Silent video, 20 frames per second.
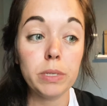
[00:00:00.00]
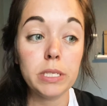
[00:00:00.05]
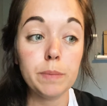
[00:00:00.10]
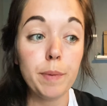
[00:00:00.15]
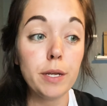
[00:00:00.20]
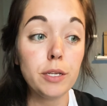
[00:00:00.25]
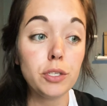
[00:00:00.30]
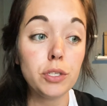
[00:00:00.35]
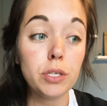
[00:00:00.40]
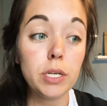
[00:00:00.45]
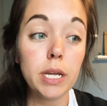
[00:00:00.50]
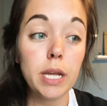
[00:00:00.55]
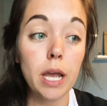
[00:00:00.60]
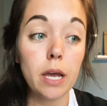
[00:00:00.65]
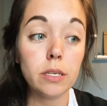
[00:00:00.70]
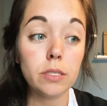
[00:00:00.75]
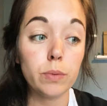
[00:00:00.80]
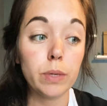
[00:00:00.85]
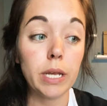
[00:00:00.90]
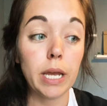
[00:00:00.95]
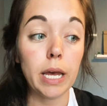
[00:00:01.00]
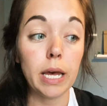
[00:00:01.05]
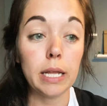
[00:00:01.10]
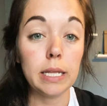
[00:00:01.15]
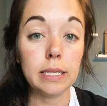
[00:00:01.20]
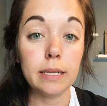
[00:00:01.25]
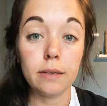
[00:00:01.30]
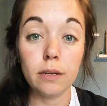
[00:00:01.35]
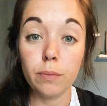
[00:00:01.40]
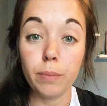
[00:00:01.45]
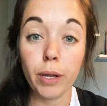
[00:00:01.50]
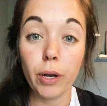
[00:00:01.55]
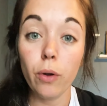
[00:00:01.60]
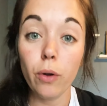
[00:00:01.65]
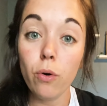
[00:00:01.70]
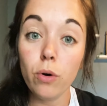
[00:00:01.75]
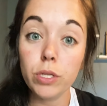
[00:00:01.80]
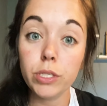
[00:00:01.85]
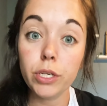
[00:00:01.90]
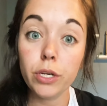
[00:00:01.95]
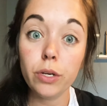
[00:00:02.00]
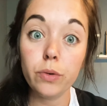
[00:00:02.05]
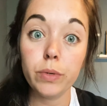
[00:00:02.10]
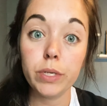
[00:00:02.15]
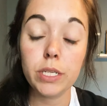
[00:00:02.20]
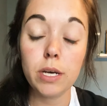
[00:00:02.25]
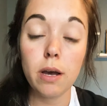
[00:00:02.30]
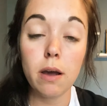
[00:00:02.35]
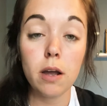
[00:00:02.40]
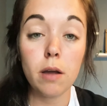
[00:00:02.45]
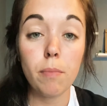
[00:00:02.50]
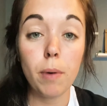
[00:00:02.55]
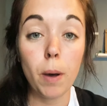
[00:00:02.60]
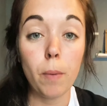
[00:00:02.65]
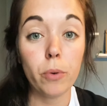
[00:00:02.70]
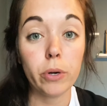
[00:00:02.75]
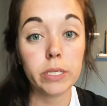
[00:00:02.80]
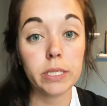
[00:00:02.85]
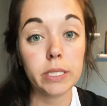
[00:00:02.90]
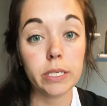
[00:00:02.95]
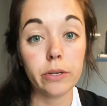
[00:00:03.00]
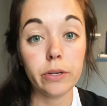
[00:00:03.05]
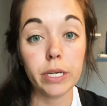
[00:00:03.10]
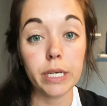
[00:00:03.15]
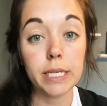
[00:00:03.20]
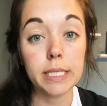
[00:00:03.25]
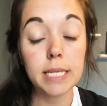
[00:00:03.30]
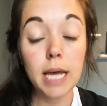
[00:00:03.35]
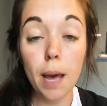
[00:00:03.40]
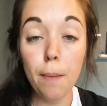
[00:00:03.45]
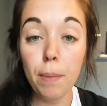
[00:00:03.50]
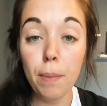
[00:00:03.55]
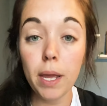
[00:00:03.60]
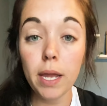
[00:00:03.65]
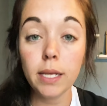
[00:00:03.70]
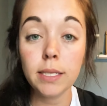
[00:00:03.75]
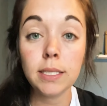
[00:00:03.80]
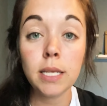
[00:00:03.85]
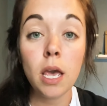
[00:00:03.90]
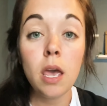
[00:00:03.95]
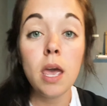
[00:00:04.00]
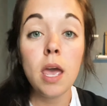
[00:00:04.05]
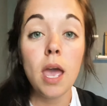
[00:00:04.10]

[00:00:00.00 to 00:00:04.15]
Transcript: especially as we get a little bit older and we talk about more serious topics,